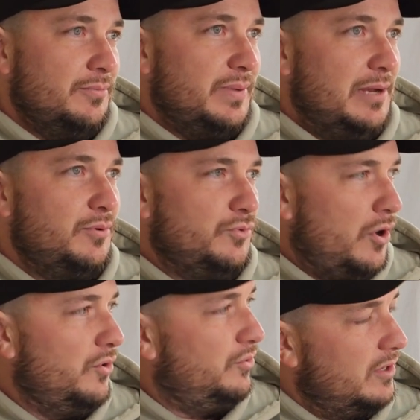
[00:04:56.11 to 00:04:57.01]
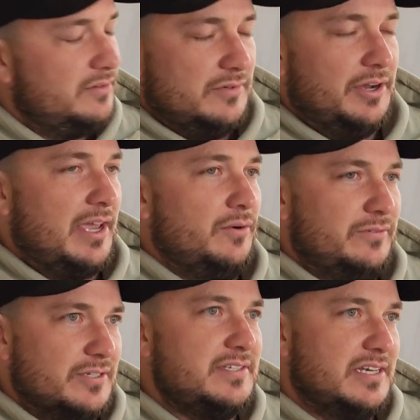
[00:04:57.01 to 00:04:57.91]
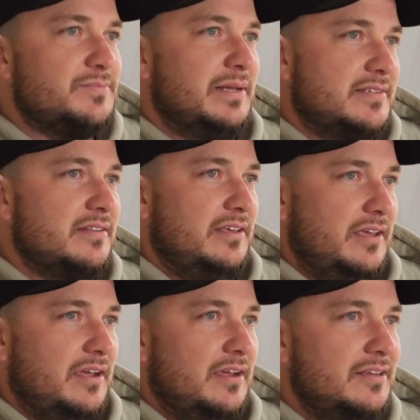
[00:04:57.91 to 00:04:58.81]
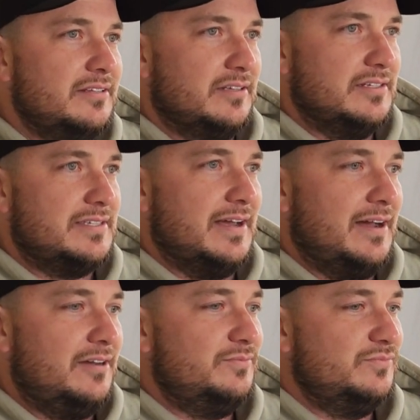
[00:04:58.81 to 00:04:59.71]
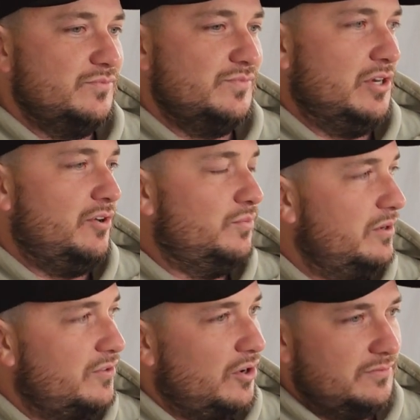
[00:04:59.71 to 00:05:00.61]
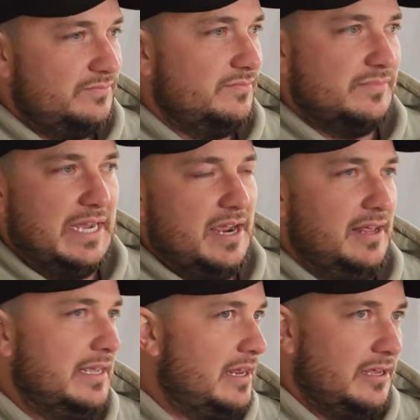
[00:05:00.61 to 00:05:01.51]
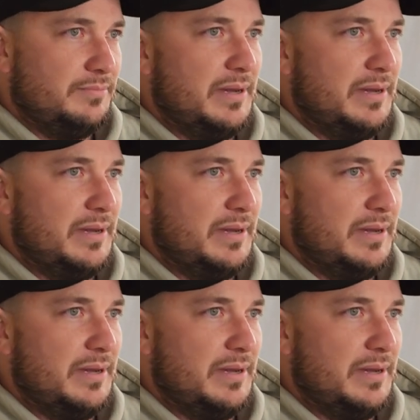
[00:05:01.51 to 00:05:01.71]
people know that, okay, we've got 6 months of the year that, we've got heating getting